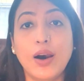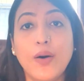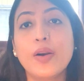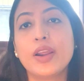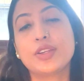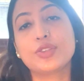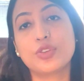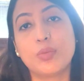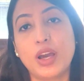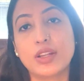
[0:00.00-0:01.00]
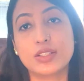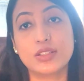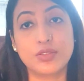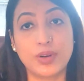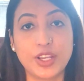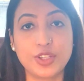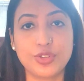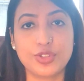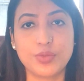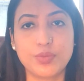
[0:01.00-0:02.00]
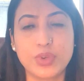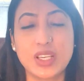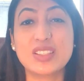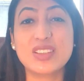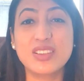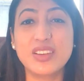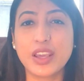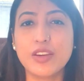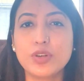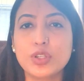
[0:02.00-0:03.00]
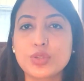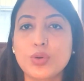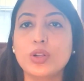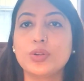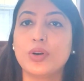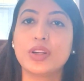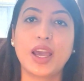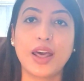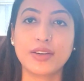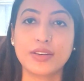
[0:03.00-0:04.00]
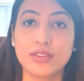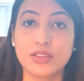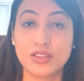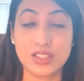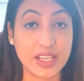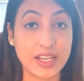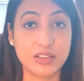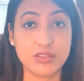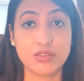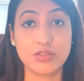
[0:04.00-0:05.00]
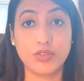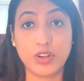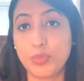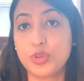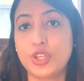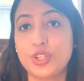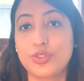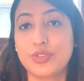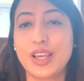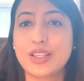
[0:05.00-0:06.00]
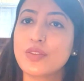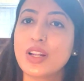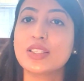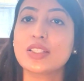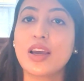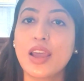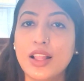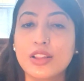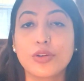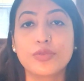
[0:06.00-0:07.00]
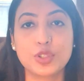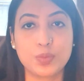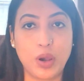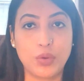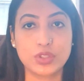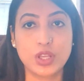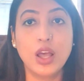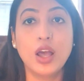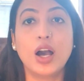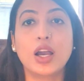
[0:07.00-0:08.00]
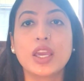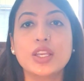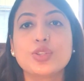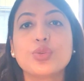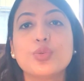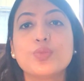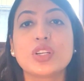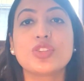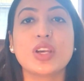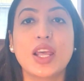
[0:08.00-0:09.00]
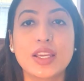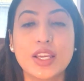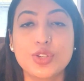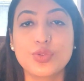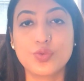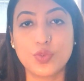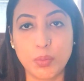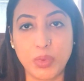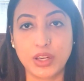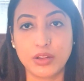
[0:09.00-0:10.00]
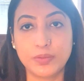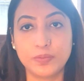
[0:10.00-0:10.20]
or extramarital relationship is a grave assault on character, status, reputation, as well as the health of the spouse against whom such allegations were made.